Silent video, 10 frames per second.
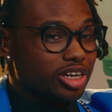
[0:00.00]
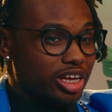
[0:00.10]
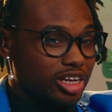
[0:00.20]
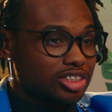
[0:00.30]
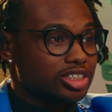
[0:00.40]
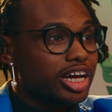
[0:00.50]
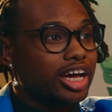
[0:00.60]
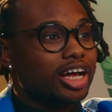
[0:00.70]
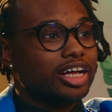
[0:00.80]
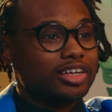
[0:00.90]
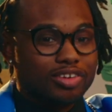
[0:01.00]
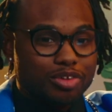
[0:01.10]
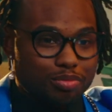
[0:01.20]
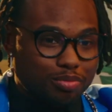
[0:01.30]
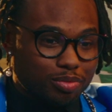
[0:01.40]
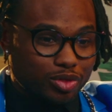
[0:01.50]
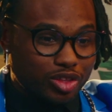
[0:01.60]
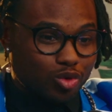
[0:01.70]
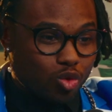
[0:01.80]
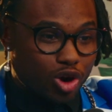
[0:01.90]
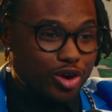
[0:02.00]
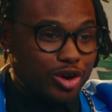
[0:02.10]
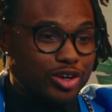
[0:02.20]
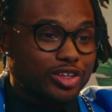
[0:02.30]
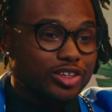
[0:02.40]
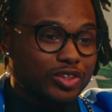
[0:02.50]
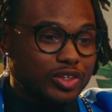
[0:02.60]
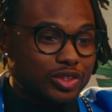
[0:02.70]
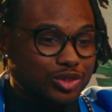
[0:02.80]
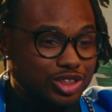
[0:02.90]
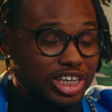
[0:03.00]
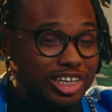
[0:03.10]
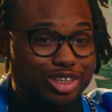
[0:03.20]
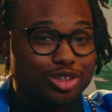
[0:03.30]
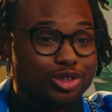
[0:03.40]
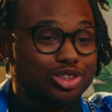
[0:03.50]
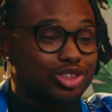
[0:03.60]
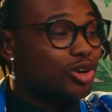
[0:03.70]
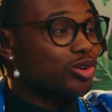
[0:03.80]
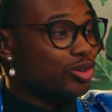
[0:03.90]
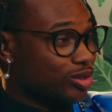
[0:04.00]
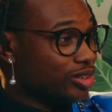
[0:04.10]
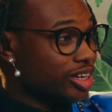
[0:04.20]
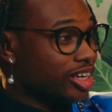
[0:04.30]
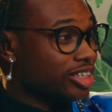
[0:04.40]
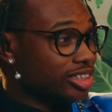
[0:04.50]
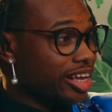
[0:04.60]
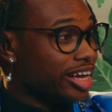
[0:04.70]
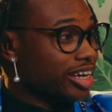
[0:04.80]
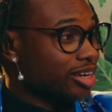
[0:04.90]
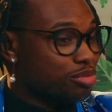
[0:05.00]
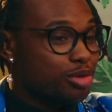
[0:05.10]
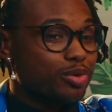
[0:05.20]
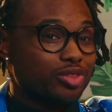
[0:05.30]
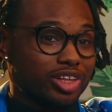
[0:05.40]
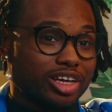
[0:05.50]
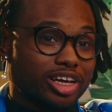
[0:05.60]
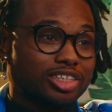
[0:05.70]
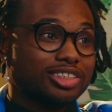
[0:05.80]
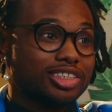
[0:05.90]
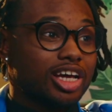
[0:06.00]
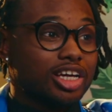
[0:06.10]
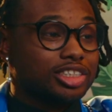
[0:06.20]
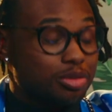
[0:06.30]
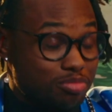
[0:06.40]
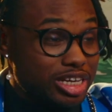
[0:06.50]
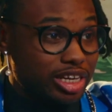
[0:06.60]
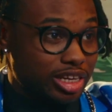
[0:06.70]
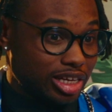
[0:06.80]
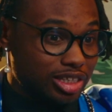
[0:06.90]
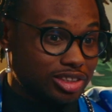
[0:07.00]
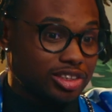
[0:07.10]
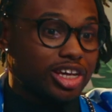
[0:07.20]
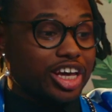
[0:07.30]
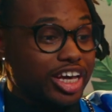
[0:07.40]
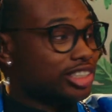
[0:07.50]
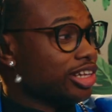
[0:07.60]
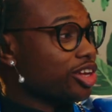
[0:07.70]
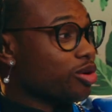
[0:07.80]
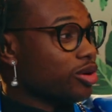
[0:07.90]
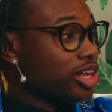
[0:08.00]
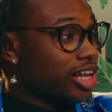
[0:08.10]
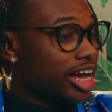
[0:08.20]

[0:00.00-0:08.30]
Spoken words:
want to get into that. The word selling your soul is like, people think it's, to me at least, it's literally